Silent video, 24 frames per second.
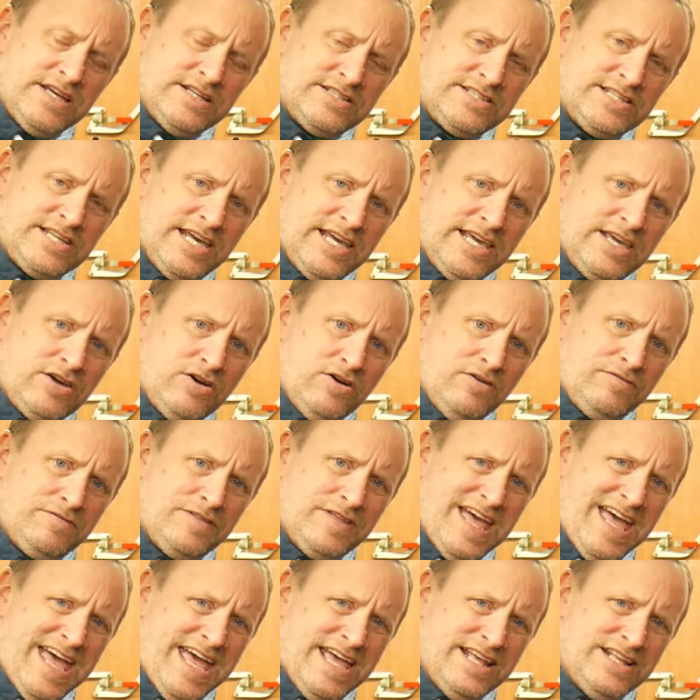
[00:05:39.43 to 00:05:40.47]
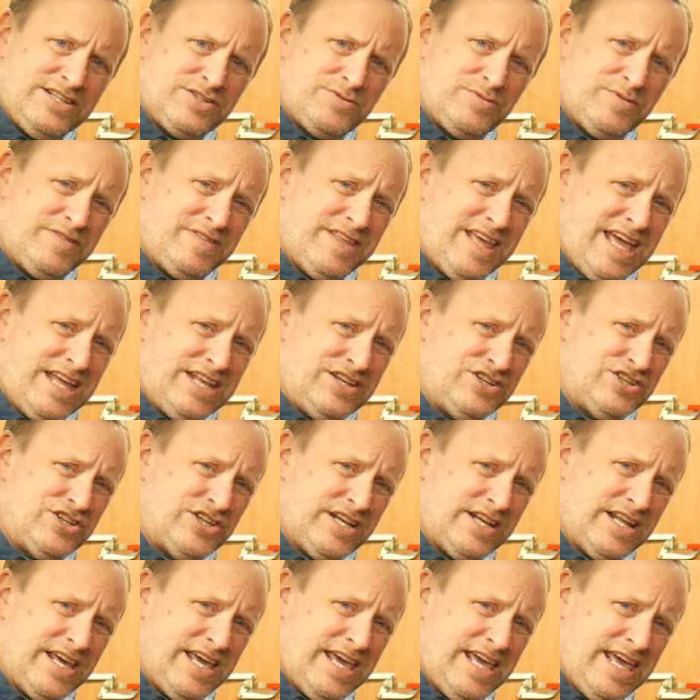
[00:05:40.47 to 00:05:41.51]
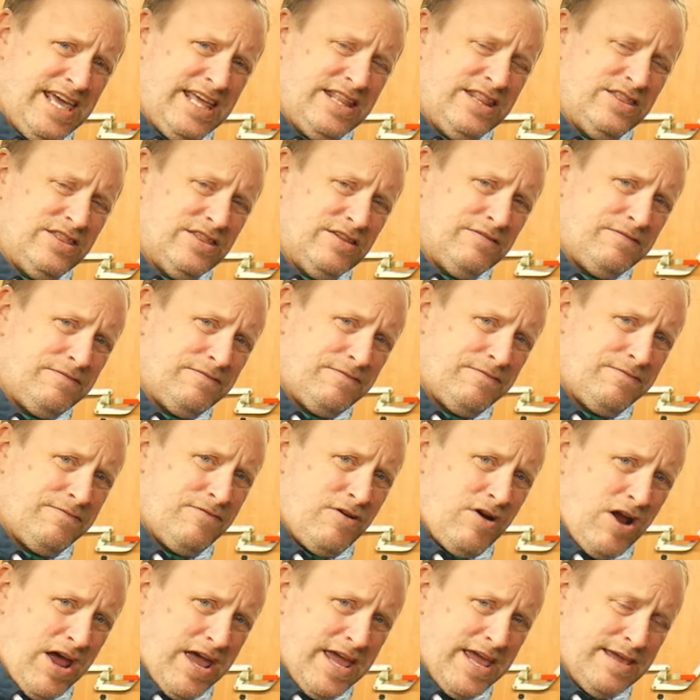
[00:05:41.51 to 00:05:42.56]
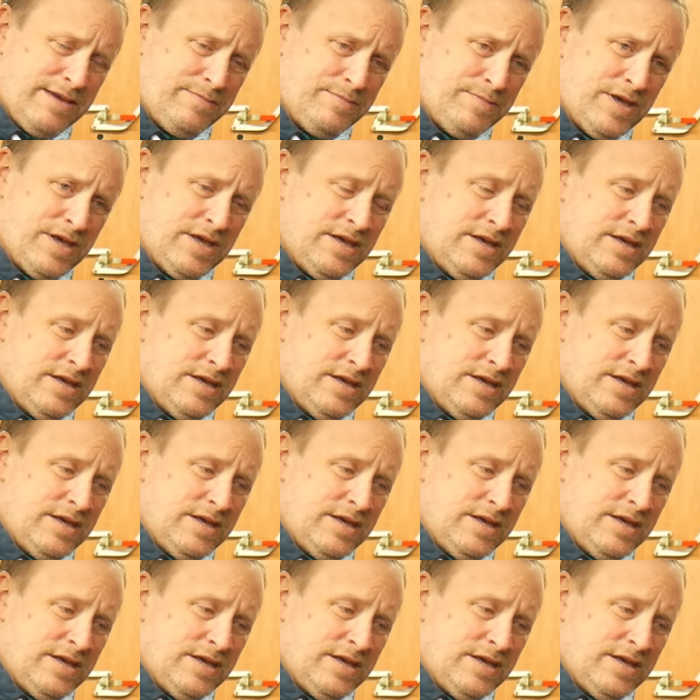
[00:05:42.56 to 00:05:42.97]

take off the heads with the engine in the frame